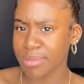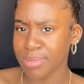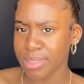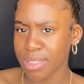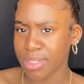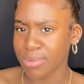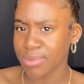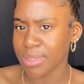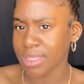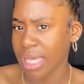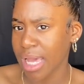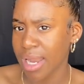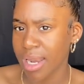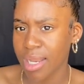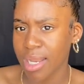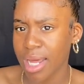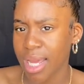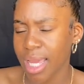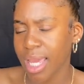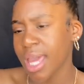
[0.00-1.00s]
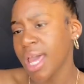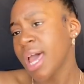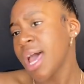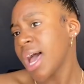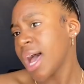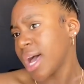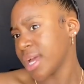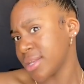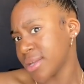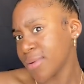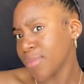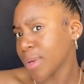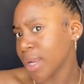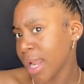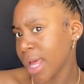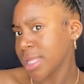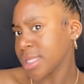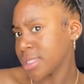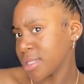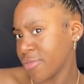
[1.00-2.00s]
So it was kind of like I dealt with a
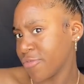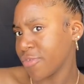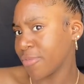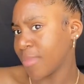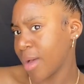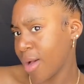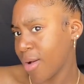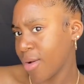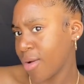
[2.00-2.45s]
lot of stuff on my